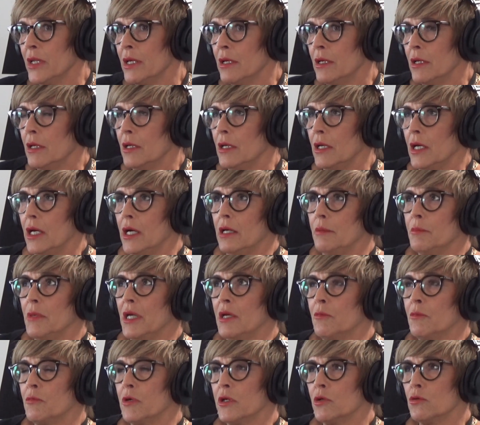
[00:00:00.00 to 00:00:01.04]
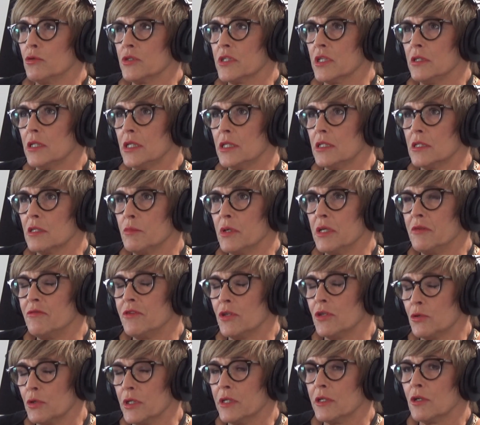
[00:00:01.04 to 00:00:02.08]
And we also need to be
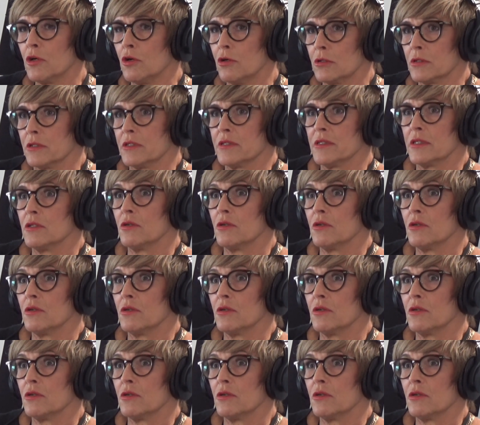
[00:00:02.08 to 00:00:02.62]
very cognizant of